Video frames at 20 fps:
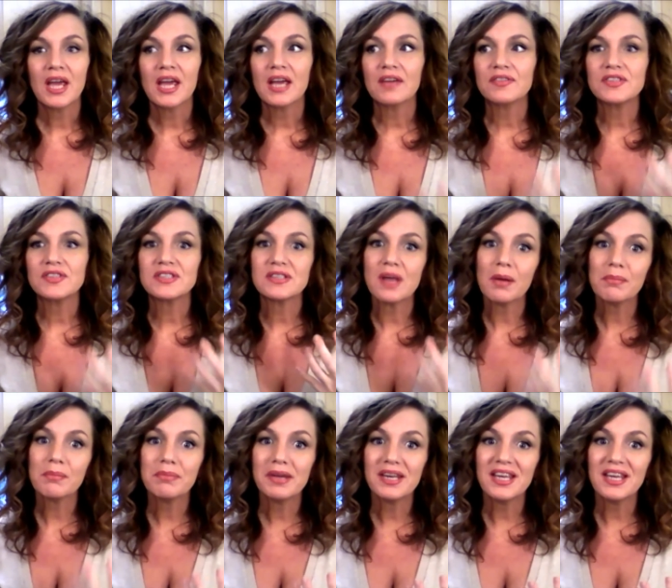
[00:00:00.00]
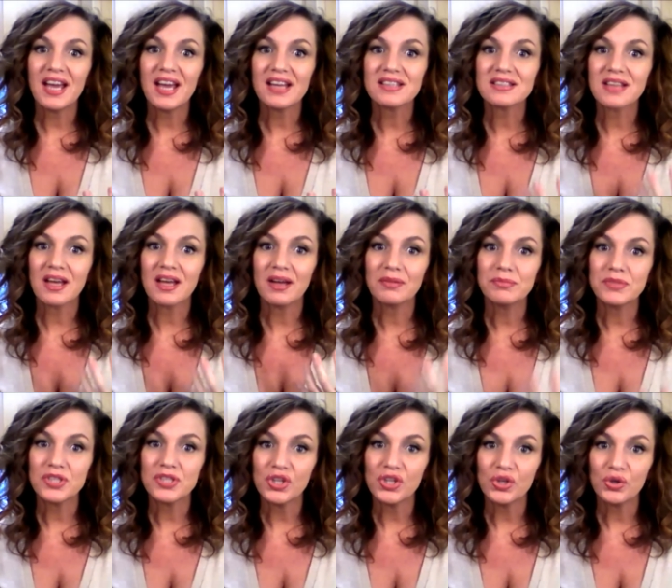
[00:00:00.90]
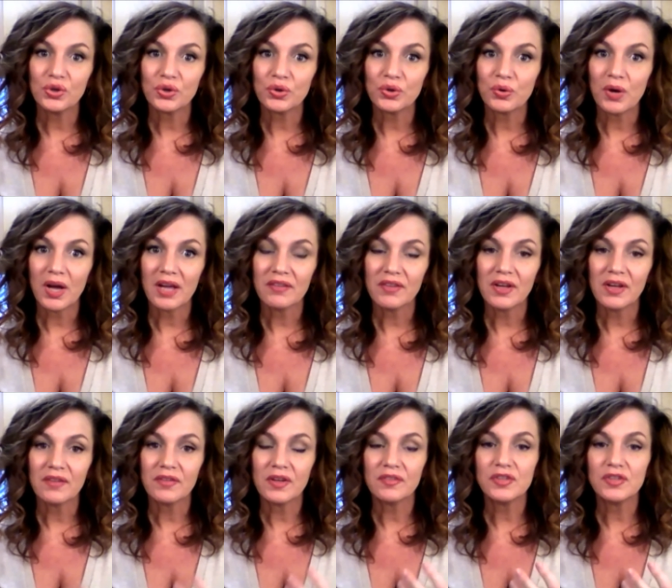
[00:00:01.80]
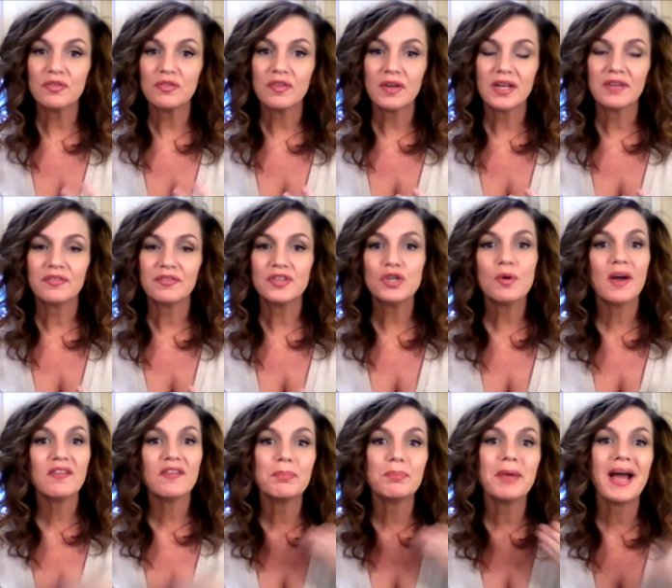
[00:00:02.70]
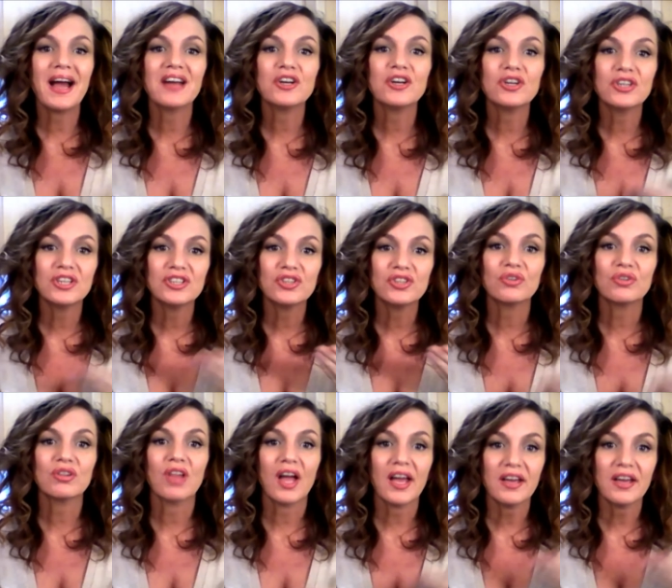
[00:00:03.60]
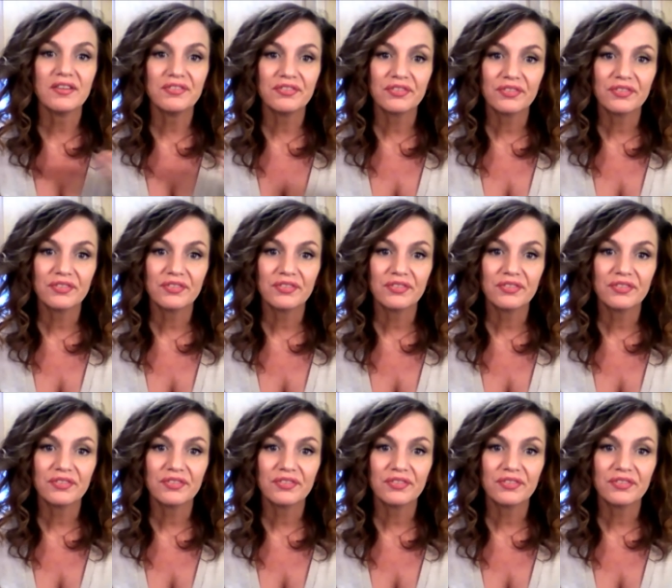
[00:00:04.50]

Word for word: If somebody has come to you, if you have a pattern in your life